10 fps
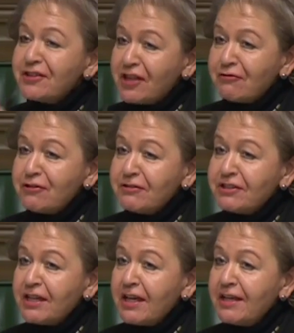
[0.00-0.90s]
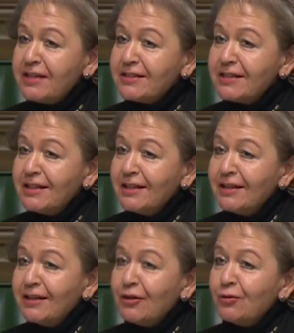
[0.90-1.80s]
Secretary of State
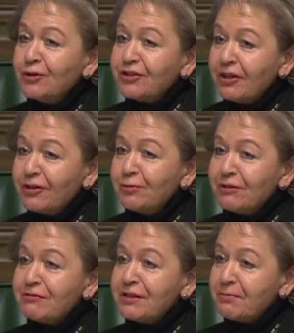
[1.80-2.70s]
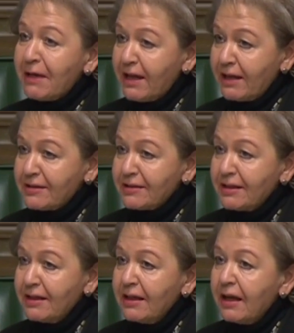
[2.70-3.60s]
was heard with respect.
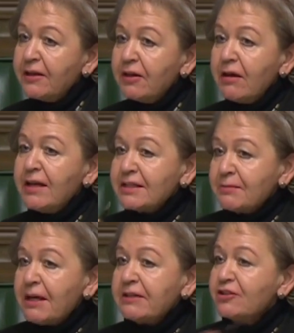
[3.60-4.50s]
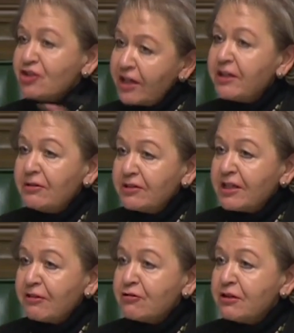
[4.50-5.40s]
I don't expect the Shadow
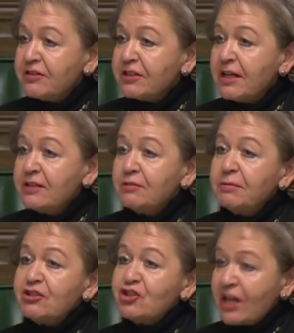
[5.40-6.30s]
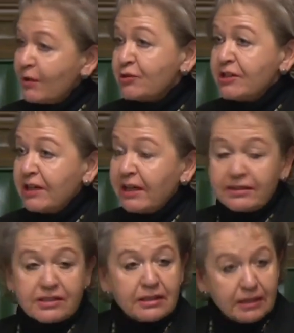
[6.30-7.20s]
Secretary of State to be shouted
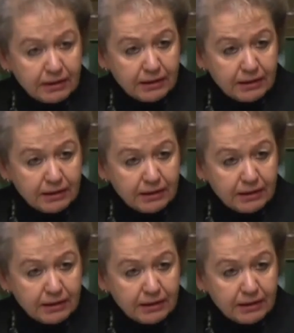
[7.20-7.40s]
at.